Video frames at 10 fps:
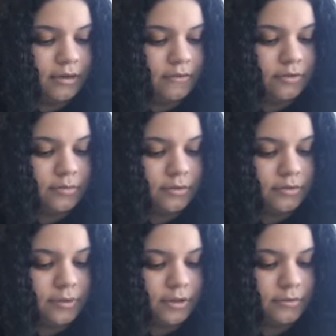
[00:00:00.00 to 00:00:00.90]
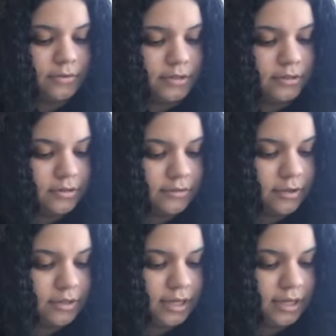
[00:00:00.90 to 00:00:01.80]
and for the most part, we still live
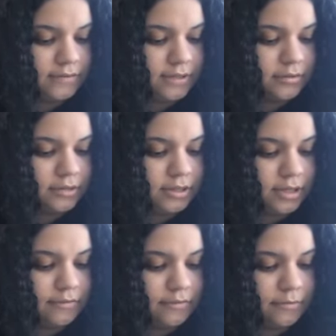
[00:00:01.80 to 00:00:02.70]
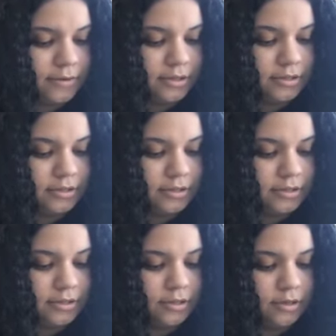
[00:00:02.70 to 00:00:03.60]
our lives outside the
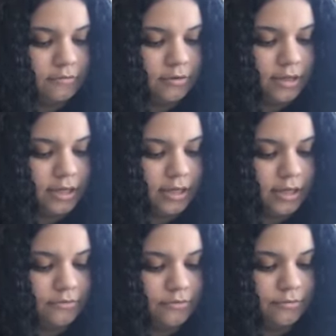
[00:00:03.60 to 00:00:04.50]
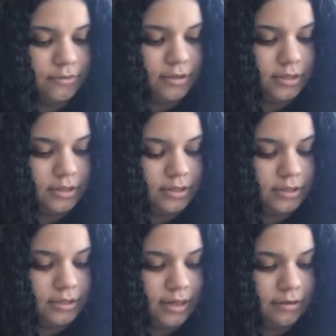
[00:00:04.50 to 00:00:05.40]
recognition of what that hatred really
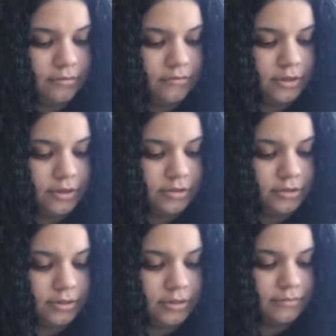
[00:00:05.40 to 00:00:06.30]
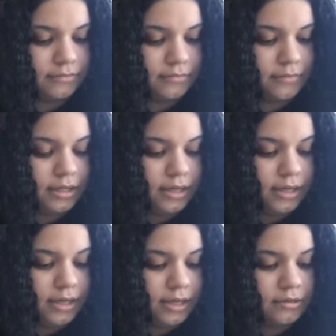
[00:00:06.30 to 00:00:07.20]
is and how it functions.
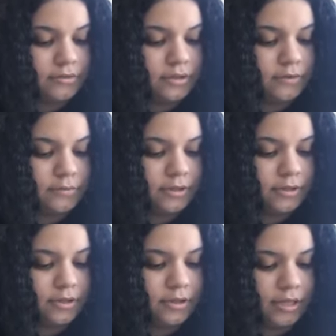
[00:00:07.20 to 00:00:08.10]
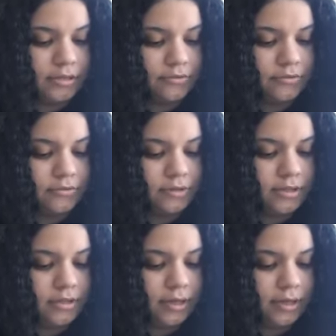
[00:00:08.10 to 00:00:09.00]
Echoes of it return as
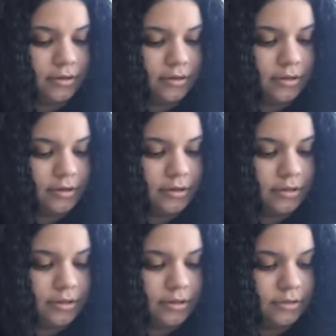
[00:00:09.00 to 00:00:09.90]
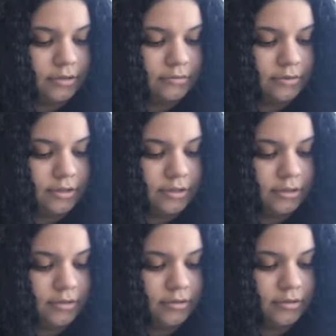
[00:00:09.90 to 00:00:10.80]
cruelty and anger in our dealings with each
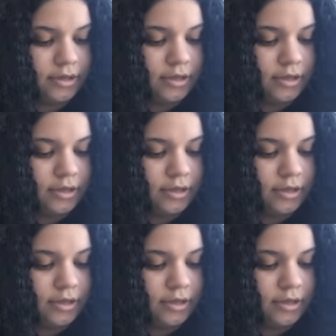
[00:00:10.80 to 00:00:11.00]
other.